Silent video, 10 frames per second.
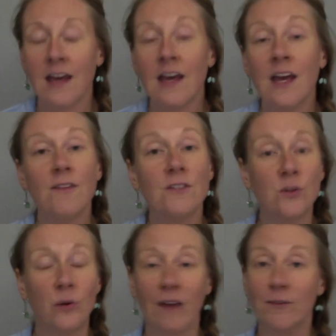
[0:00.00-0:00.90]
If you
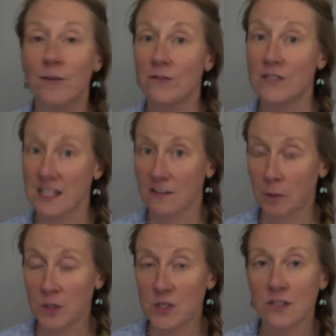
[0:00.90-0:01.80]
don't have a safe
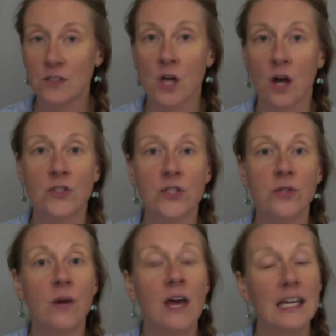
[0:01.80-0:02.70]
person to talk
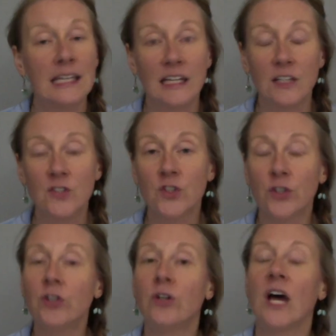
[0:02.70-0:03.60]
to, get a
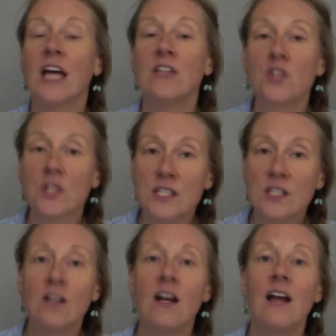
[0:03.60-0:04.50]
journal and just
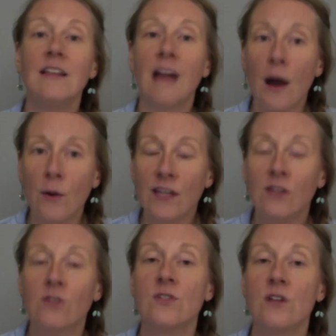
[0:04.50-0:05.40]
start allowing
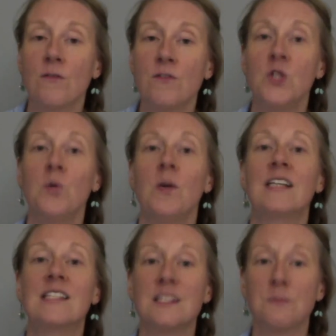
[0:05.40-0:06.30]
yourself to
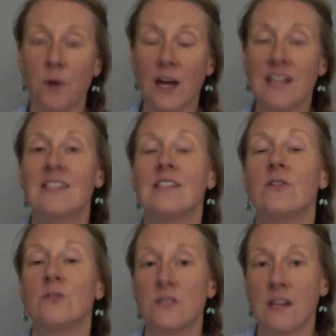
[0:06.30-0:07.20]
express
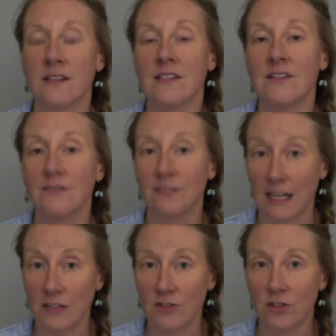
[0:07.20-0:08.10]
your sensitive
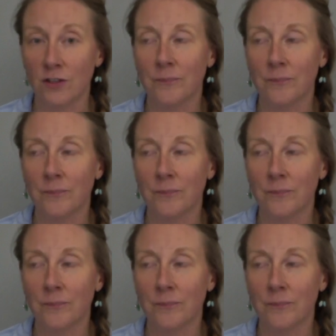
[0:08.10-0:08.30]
nature.